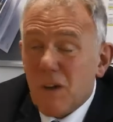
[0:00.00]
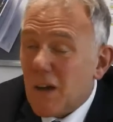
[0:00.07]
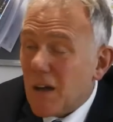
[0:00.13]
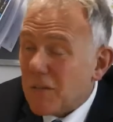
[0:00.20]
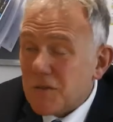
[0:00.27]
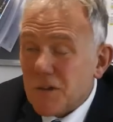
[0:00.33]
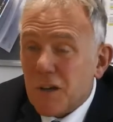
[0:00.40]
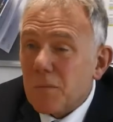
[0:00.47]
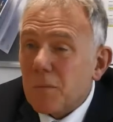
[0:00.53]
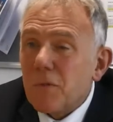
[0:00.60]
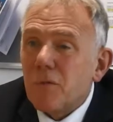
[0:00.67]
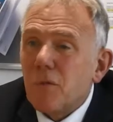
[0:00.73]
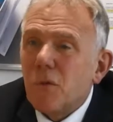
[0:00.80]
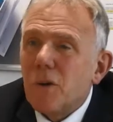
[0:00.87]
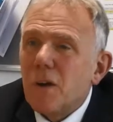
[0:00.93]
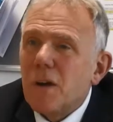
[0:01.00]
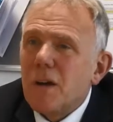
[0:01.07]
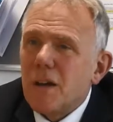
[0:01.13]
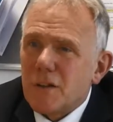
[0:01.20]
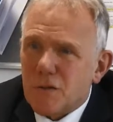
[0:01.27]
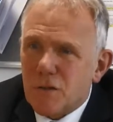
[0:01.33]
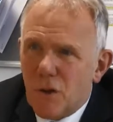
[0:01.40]
I've said it before,
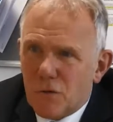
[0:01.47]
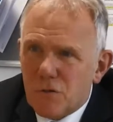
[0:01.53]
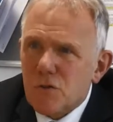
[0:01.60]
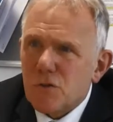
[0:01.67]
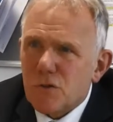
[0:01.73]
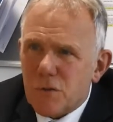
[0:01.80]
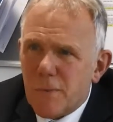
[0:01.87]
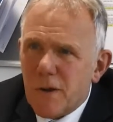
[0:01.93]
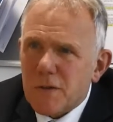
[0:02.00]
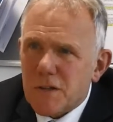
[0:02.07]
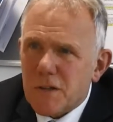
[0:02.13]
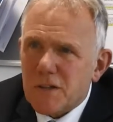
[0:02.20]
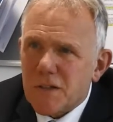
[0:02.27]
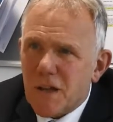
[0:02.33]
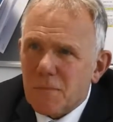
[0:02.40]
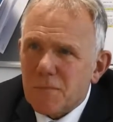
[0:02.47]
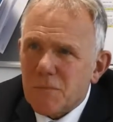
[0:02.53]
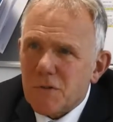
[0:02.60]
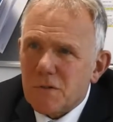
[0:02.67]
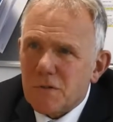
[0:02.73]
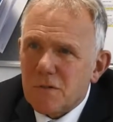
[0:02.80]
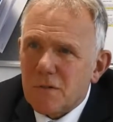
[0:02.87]
it's not just about
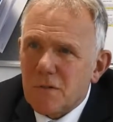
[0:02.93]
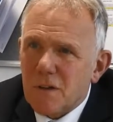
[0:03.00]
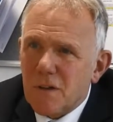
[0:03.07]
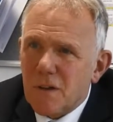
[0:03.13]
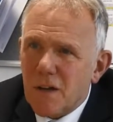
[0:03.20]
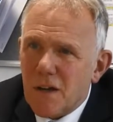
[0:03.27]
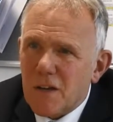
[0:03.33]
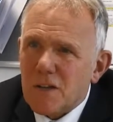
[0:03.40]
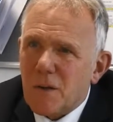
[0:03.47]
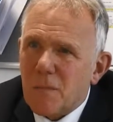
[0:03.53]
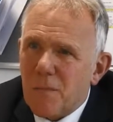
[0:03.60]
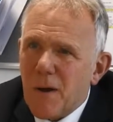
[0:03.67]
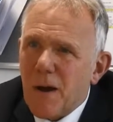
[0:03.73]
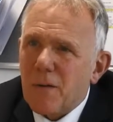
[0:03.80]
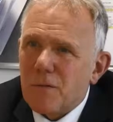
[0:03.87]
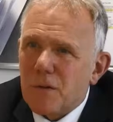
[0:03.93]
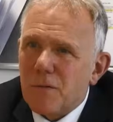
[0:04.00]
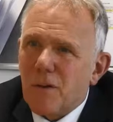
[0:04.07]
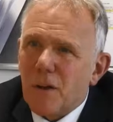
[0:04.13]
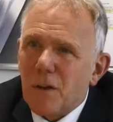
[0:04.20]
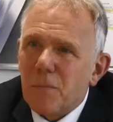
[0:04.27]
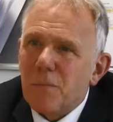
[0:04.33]
exams. It's about
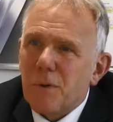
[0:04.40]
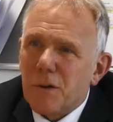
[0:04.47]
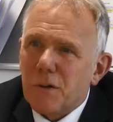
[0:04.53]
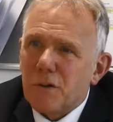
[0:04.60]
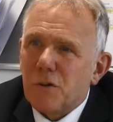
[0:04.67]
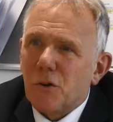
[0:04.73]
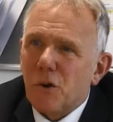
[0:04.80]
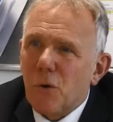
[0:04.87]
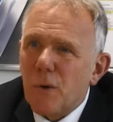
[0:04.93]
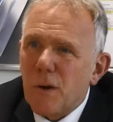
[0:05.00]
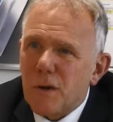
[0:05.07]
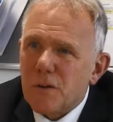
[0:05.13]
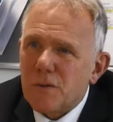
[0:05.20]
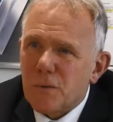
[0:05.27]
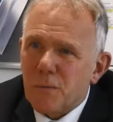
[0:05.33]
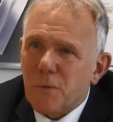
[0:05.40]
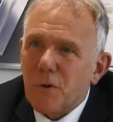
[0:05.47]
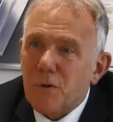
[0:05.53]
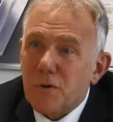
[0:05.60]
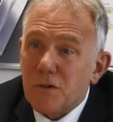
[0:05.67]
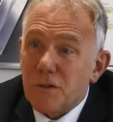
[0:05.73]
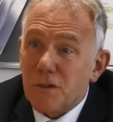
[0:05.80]
developing and growing as a
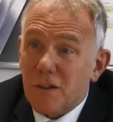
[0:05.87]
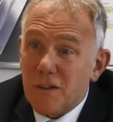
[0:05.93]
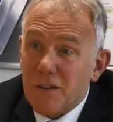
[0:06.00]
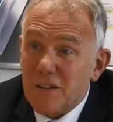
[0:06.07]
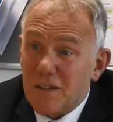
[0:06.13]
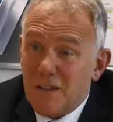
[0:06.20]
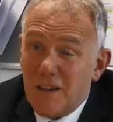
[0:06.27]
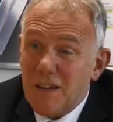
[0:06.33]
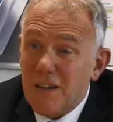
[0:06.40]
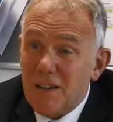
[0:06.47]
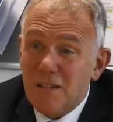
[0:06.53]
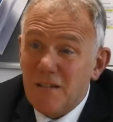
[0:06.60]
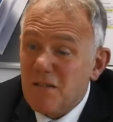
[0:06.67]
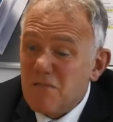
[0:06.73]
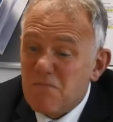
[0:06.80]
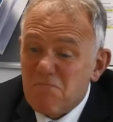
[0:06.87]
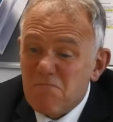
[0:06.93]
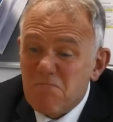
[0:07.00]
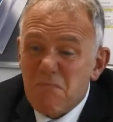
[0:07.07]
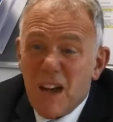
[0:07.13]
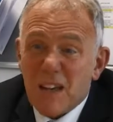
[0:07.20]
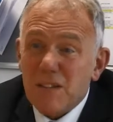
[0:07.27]
person at this key,
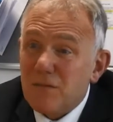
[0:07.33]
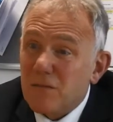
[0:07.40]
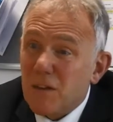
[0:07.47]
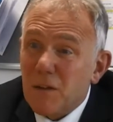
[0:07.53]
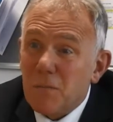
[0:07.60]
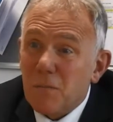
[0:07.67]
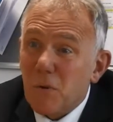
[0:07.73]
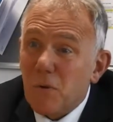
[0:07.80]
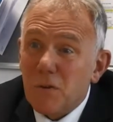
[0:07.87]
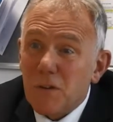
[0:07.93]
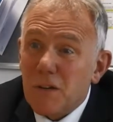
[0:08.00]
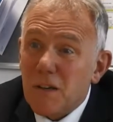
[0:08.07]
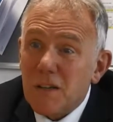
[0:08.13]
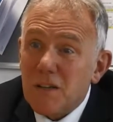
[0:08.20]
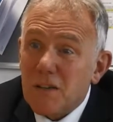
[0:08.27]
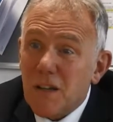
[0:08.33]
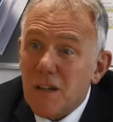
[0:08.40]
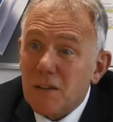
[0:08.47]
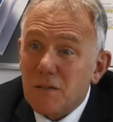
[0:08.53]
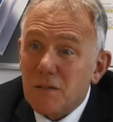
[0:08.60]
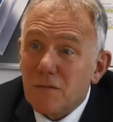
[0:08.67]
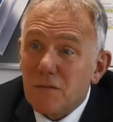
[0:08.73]
massively important key
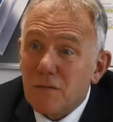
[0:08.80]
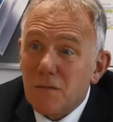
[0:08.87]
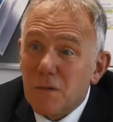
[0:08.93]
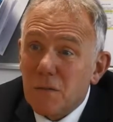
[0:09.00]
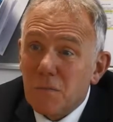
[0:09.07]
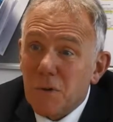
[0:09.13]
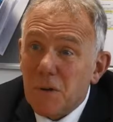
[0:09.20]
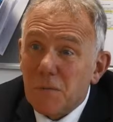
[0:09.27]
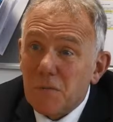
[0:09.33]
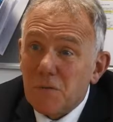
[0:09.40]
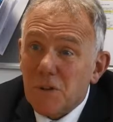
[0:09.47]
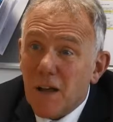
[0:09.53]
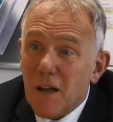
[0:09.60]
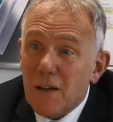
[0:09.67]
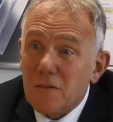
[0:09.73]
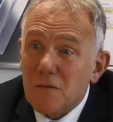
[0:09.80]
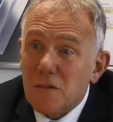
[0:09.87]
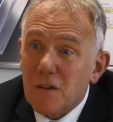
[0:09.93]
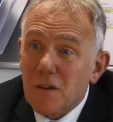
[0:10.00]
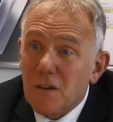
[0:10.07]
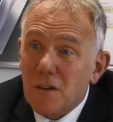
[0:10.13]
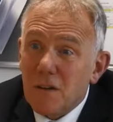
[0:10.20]
stage of people's lives.
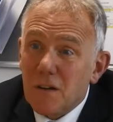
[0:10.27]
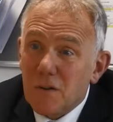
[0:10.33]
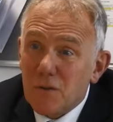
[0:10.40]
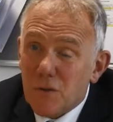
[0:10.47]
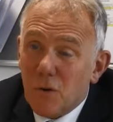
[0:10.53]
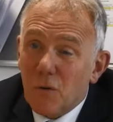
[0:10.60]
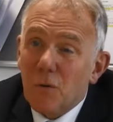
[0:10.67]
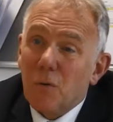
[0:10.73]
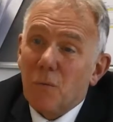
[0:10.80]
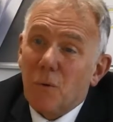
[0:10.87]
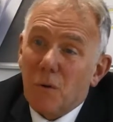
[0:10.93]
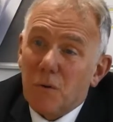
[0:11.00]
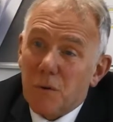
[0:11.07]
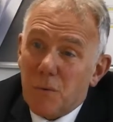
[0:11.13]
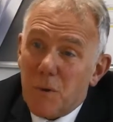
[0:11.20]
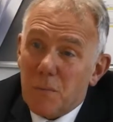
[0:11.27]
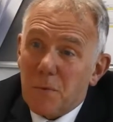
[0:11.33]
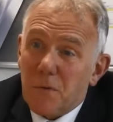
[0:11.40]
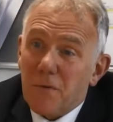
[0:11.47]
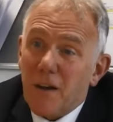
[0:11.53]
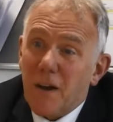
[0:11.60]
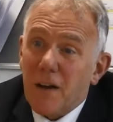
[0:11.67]
So what do we
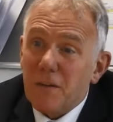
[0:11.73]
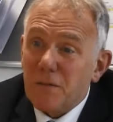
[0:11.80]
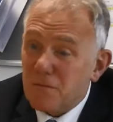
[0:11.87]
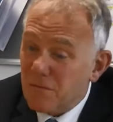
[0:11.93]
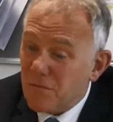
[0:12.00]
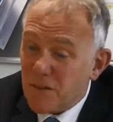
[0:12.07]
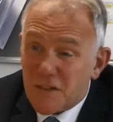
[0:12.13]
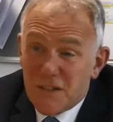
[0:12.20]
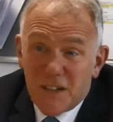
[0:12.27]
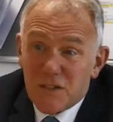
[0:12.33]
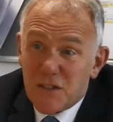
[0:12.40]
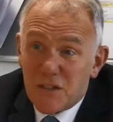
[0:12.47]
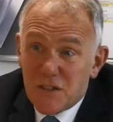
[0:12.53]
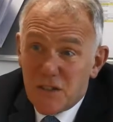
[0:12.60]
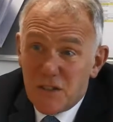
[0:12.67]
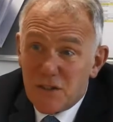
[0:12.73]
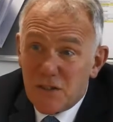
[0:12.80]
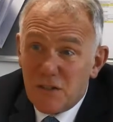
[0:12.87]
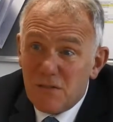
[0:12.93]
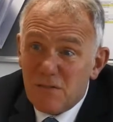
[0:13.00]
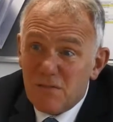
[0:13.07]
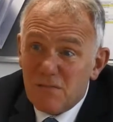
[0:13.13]
provide? Fantastic
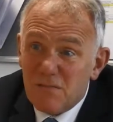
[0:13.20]
teaching,